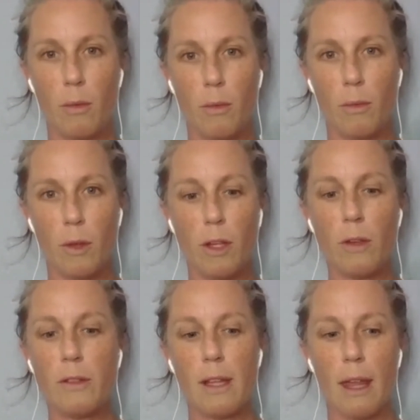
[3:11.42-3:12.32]

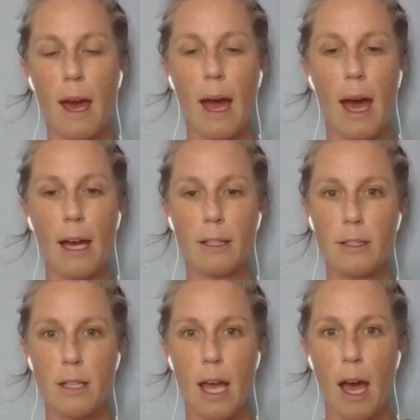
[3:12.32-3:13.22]
using that
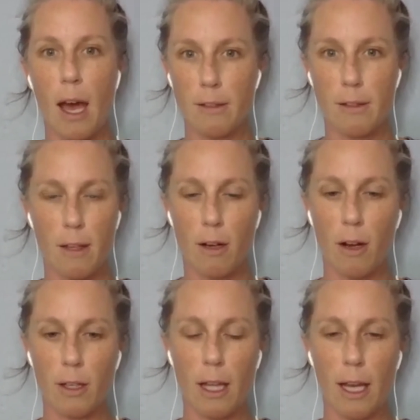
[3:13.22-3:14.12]
as their
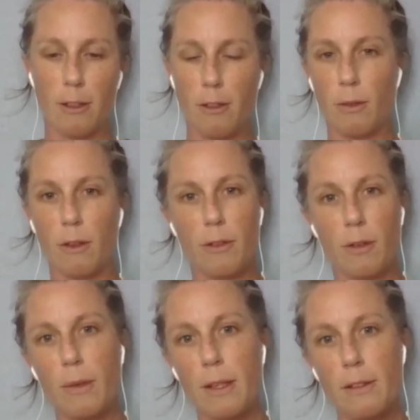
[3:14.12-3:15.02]
online tool
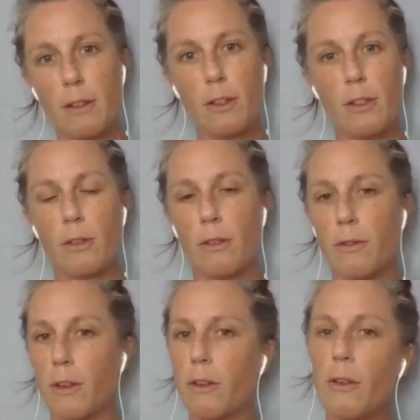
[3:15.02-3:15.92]
for research or
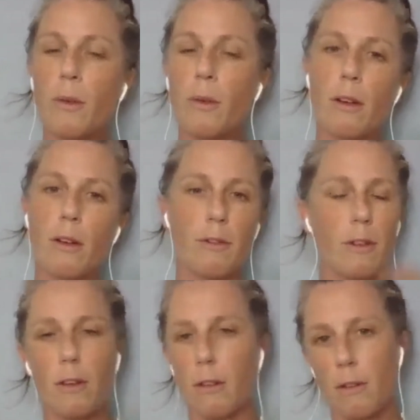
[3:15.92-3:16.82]
for group work or
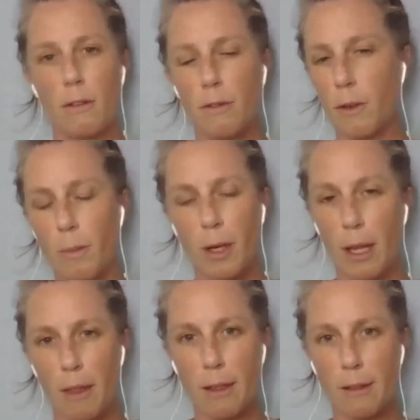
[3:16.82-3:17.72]
for putting
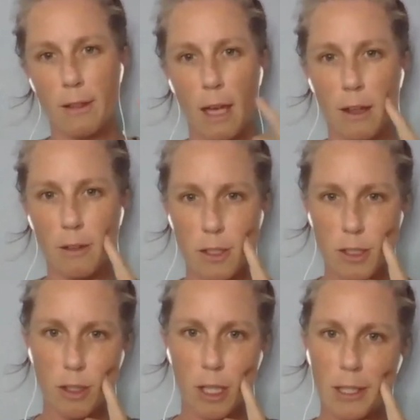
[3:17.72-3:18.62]
things together to turn in.